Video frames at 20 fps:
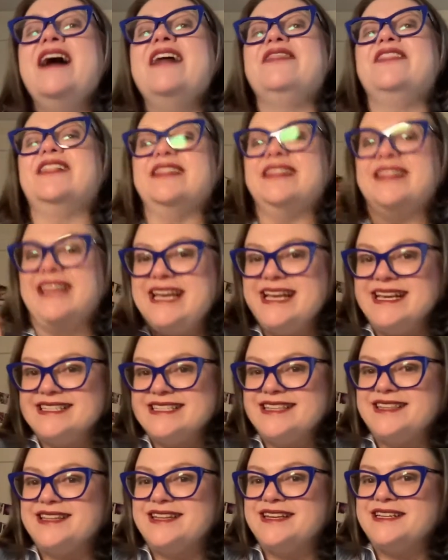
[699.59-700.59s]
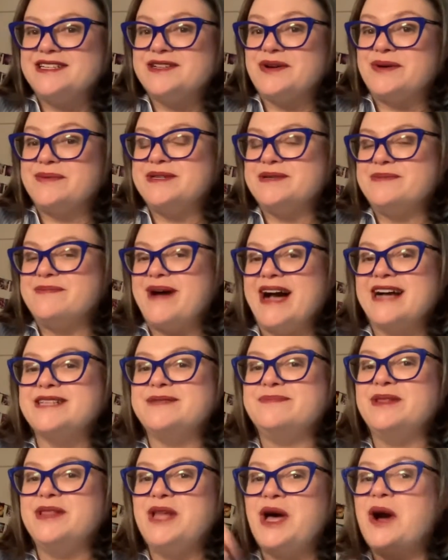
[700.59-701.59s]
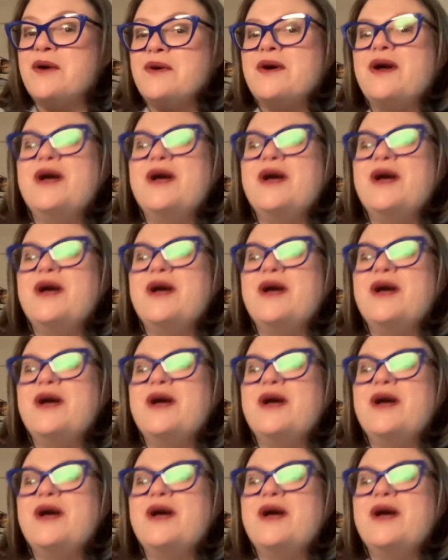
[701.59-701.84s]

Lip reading: The link is in the description box below.